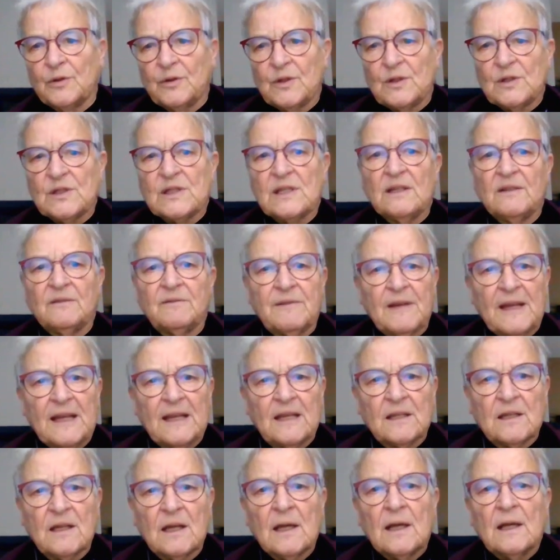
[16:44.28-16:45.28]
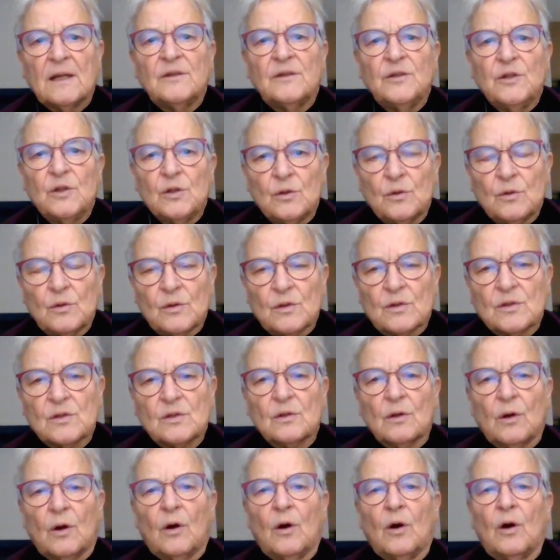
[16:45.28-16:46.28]
producing fake
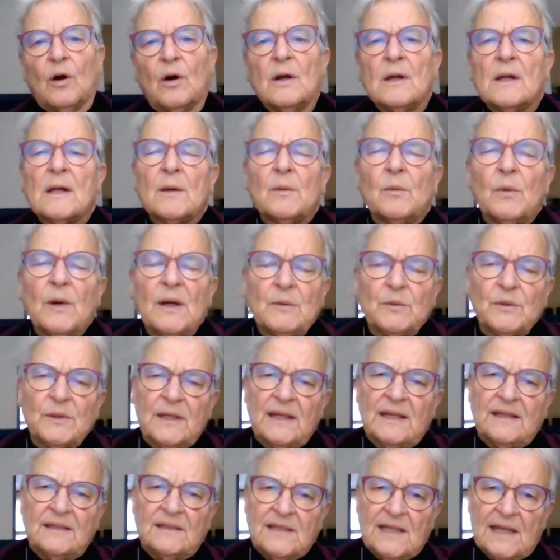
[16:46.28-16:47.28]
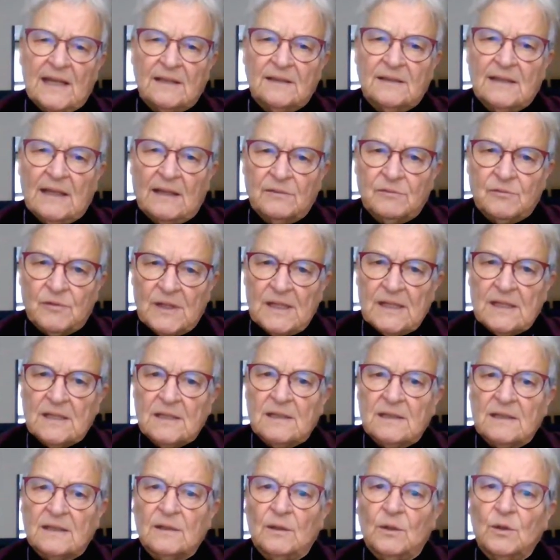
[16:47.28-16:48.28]
news, or why would they take that
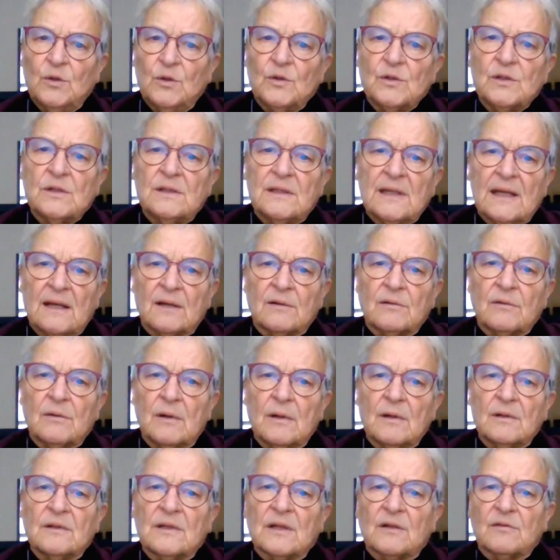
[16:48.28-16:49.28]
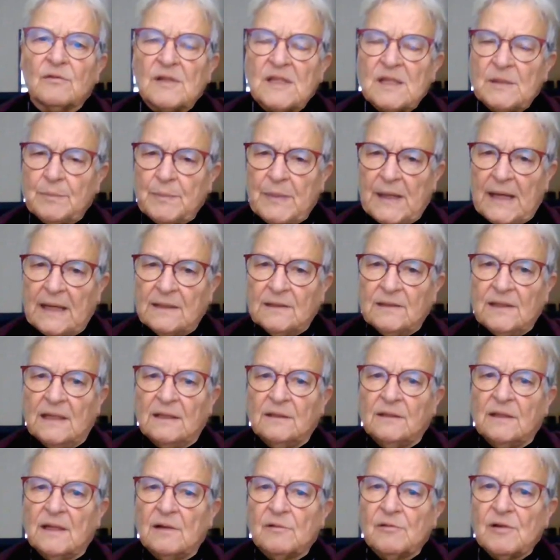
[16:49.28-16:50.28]
risk and lose the respect
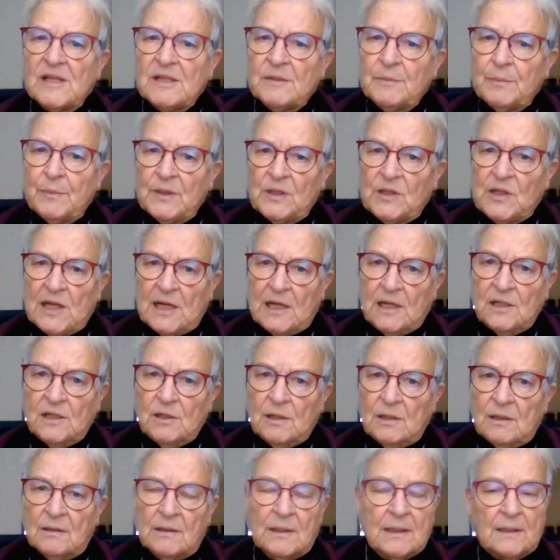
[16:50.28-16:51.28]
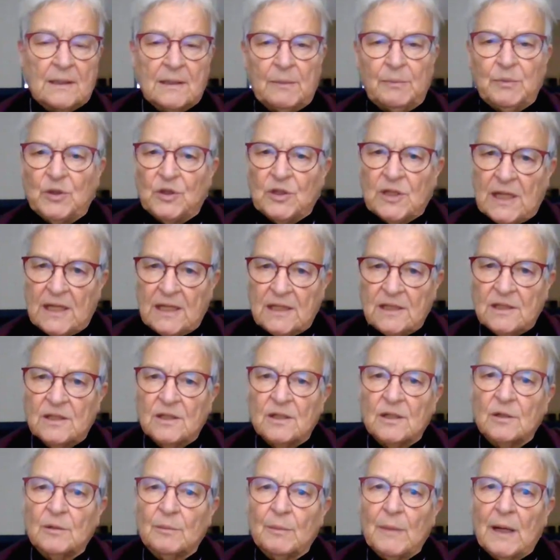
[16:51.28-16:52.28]
and their
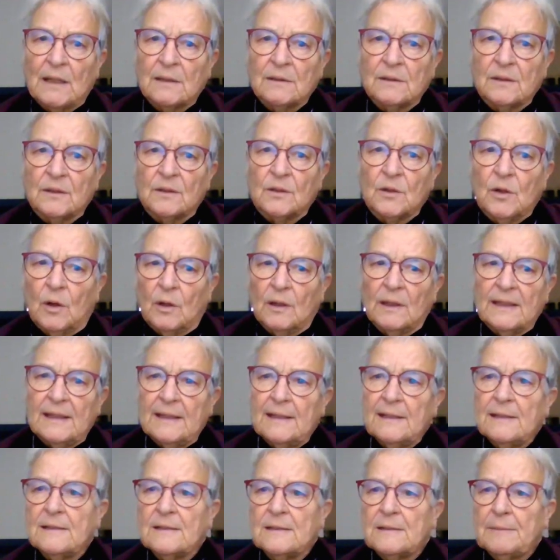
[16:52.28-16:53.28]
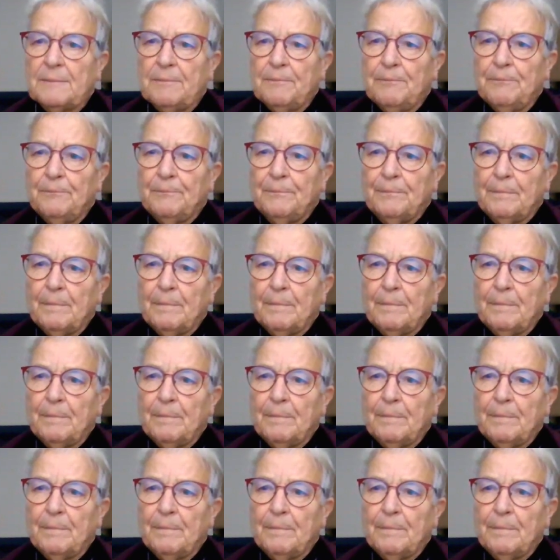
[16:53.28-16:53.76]
reputation among the colleagues?